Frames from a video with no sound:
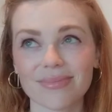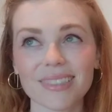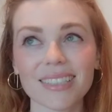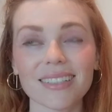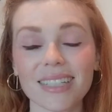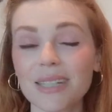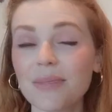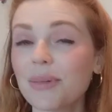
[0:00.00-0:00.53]

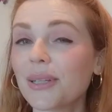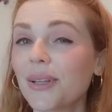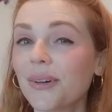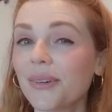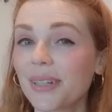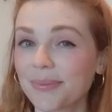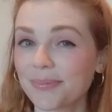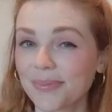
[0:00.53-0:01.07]
going to be
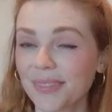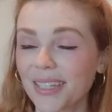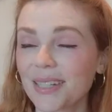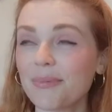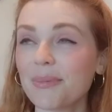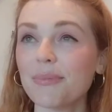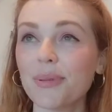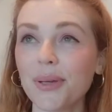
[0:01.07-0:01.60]
glowing. You're going to
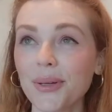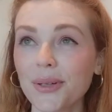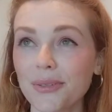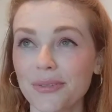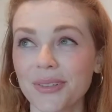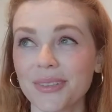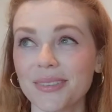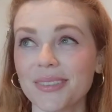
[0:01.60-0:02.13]
be
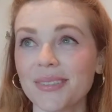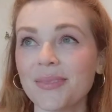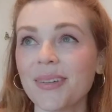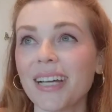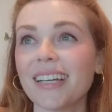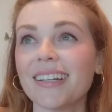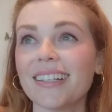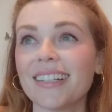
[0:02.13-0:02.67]
beautiful. Oh my
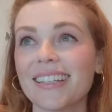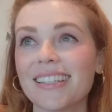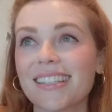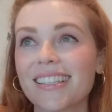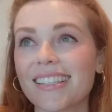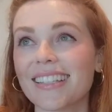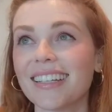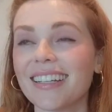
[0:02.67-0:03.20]

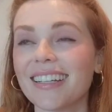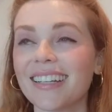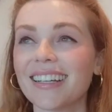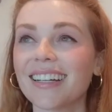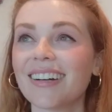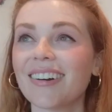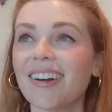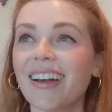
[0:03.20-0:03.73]
goodness,
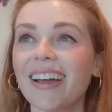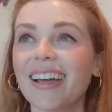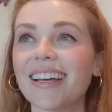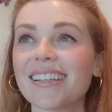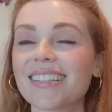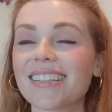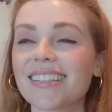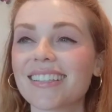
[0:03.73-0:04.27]

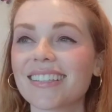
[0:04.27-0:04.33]
Aquarius.